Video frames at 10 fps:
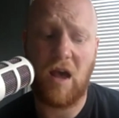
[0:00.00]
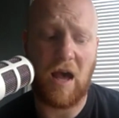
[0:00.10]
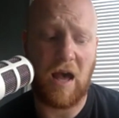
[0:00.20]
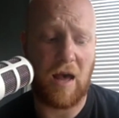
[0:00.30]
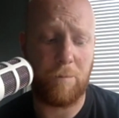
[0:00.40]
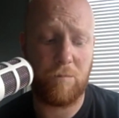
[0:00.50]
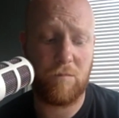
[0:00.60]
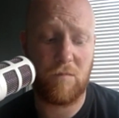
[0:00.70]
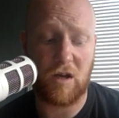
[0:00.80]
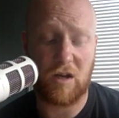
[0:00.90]

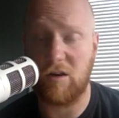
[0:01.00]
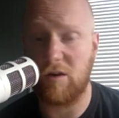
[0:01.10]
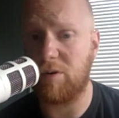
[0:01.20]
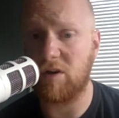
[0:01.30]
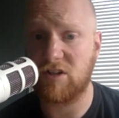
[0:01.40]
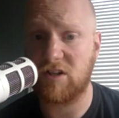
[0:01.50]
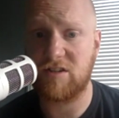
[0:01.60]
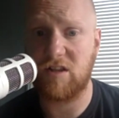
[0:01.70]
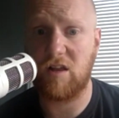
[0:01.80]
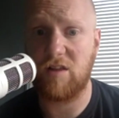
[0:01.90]
I can only apologise
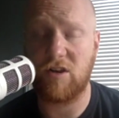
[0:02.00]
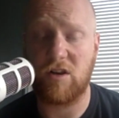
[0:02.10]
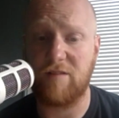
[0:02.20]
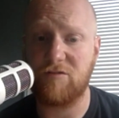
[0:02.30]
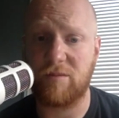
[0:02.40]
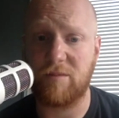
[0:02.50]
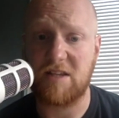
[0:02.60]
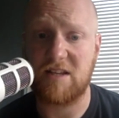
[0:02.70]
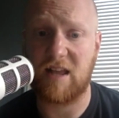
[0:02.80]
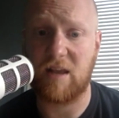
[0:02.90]
that the live stream
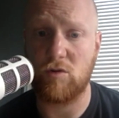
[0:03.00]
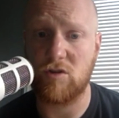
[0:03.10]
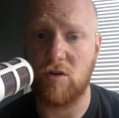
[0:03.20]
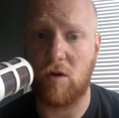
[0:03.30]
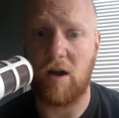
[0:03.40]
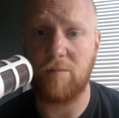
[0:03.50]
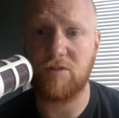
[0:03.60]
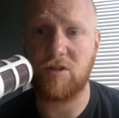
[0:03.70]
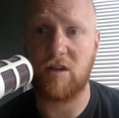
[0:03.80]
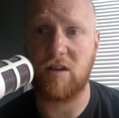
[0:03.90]
yesterday was not up
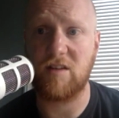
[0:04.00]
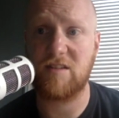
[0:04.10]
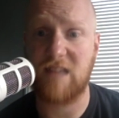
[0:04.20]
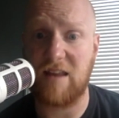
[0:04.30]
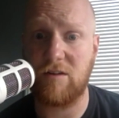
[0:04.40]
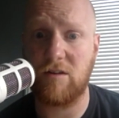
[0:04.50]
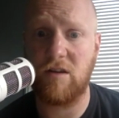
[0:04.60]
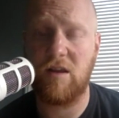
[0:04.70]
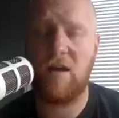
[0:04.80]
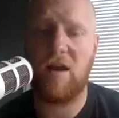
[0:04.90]
to standard.
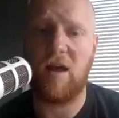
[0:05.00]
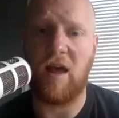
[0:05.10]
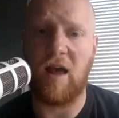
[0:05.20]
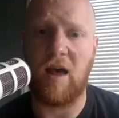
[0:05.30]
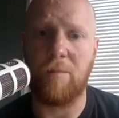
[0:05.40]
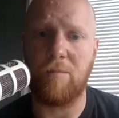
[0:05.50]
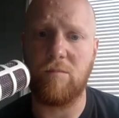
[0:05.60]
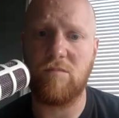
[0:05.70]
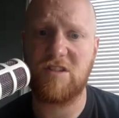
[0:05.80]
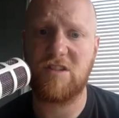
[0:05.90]

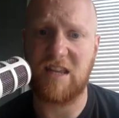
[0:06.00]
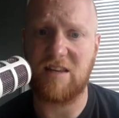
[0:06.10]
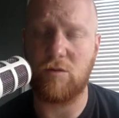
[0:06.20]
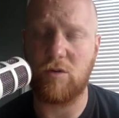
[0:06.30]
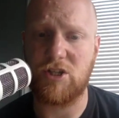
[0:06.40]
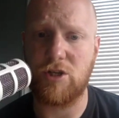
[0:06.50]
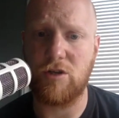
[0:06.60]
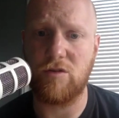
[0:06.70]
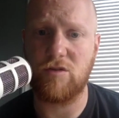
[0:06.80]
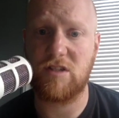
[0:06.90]
Signal
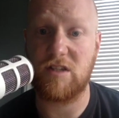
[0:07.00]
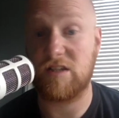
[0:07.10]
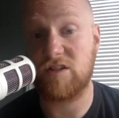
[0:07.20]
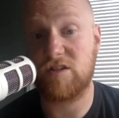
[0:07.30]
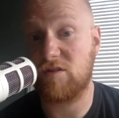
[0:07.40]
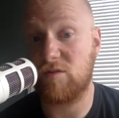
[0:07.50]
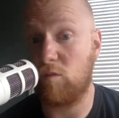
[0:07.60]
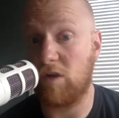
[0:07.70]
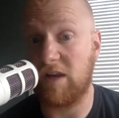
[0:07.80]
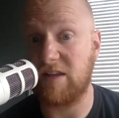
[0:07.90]
issues is
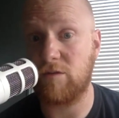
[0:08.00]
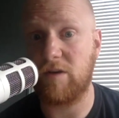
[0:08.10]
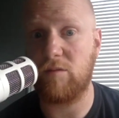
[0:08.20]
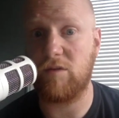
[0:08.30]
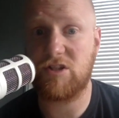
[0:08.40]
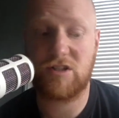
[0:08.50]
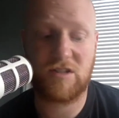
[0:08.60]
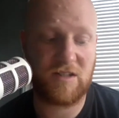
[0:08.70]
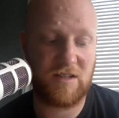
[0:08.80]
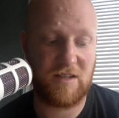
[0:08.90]
what led to it,
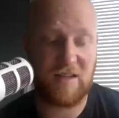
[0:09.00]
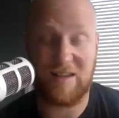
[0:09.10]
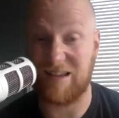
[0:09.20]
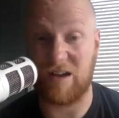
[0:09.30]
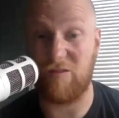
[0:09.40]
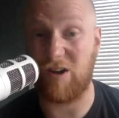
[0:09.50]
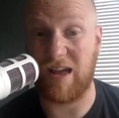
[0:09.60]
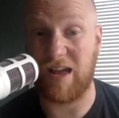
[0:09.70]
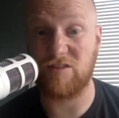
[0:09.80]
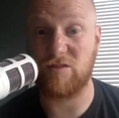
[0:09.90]
which is out of our
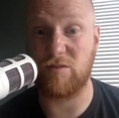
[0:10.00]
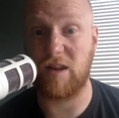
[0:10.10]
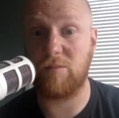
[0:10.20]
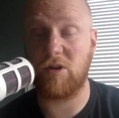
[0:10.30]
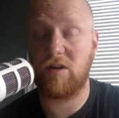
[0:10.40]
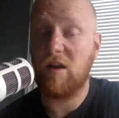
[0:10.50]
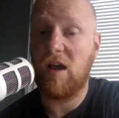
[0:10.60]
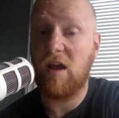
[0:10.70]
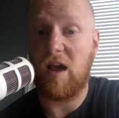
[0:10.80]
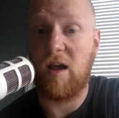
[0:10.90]
hands to an element.
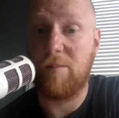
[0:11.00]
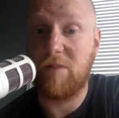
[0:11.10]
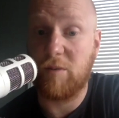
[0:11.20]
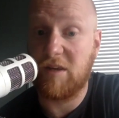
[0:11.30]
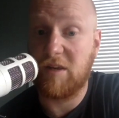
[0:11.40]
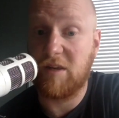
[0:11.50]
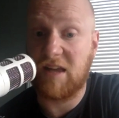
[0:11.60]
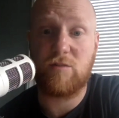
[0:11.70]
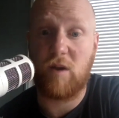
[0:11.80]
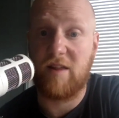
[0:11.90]
There'll be
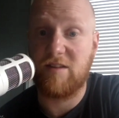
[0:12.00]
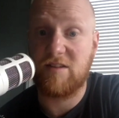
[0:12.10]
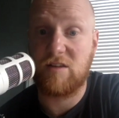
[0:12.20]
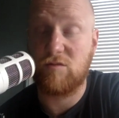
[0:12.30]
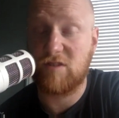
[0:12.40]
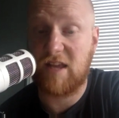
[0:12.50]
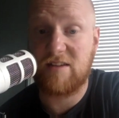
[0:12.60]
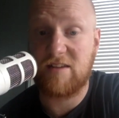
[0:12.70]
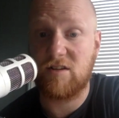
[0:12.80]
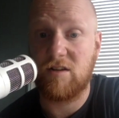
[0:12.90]
days where the signal's
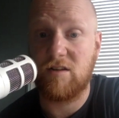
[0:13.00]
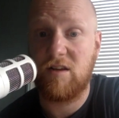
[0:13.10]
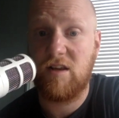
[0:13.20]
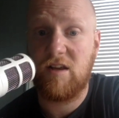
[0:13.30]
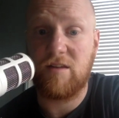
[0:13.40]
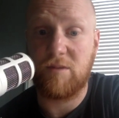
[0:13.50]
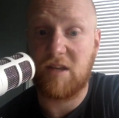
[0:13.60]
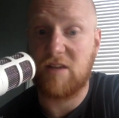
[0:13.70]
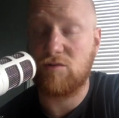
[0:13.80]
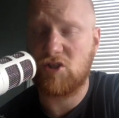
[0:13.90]
excellent. There'll be
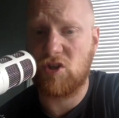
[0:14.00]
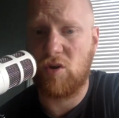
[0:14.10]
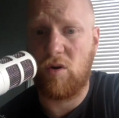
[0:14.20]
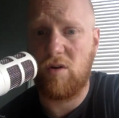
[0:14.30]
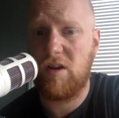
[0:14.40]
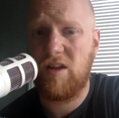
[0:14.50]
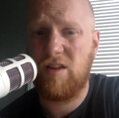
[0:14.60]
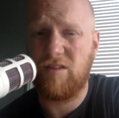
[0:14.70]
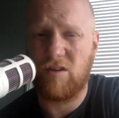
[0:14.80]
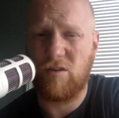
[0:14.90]
days where it's not.
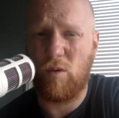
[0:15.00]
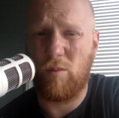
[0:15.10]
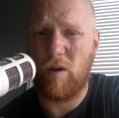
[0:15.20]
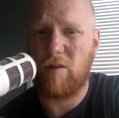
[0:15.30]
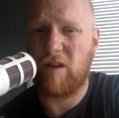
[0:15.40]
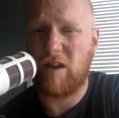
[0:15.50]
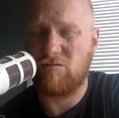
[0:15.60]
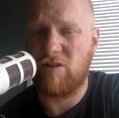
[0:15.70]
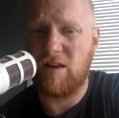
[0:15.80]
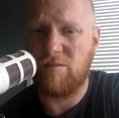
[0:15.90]
The only one where we've had
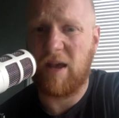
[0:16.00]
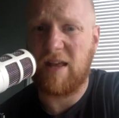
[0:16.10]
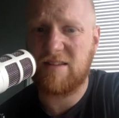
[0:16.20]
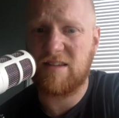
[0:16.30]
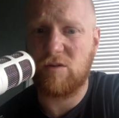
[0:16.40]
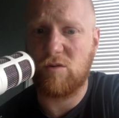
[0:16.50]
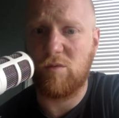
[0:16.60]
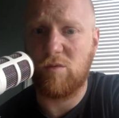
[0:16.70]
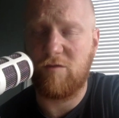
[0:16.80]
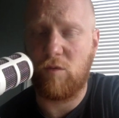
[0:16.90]
really bad signal
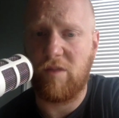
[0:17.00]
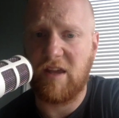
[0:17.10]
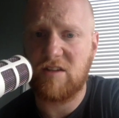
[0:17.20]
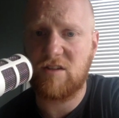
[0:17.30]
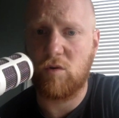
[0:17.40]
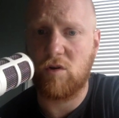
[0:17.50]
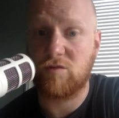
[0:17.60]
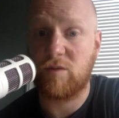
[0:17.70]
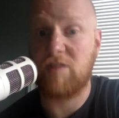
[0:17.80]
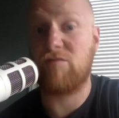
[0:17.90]
before this
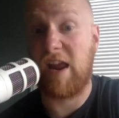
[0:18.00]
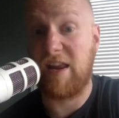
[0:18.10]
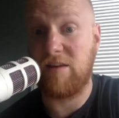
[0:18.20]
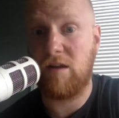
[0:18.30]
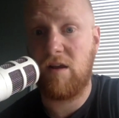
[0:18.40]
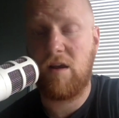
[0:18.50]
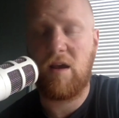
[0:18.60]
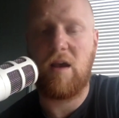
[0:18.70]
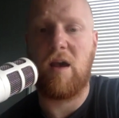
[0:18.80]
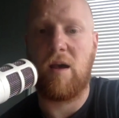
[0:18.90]
was when it rained.
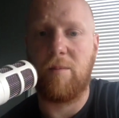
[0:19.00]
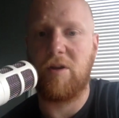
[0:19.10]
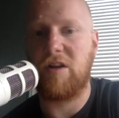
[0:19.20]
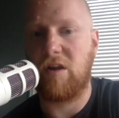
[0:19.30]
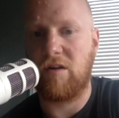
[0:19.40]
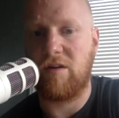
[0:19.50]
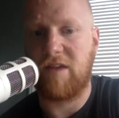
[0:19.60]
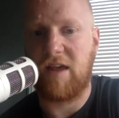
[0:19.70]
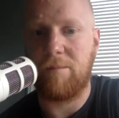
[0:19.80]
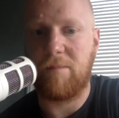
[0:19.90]
And I don't know if
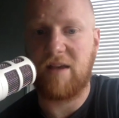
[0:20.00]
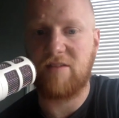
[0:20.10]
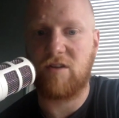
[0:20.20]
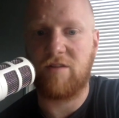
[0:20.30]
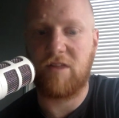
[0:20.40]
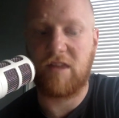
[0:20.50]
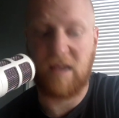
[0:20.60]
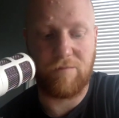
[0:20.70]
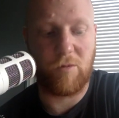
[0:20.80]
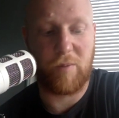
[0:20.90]
that impacts either the
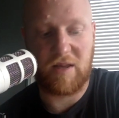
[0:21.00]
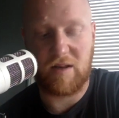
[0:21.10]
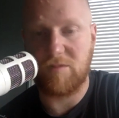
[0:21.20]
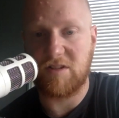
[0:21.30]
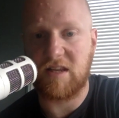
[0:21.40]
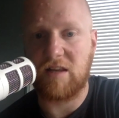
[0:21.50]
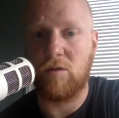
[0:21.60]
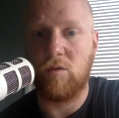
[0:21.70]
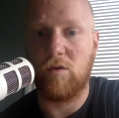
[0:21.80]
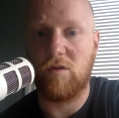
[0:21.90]
camera picking up the
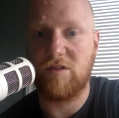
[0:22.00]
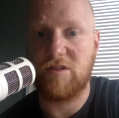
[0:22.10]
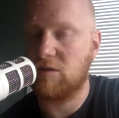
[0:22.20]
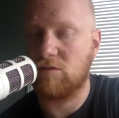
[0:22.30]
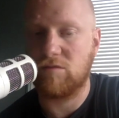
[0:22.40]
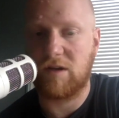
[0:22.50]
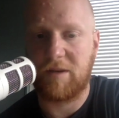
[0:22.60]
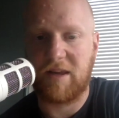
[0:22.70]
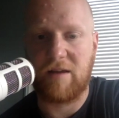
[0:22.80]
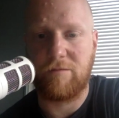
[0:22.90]
signal or the signal
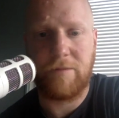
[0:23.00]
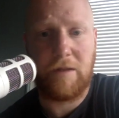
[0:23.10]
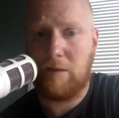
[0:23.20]
coming down.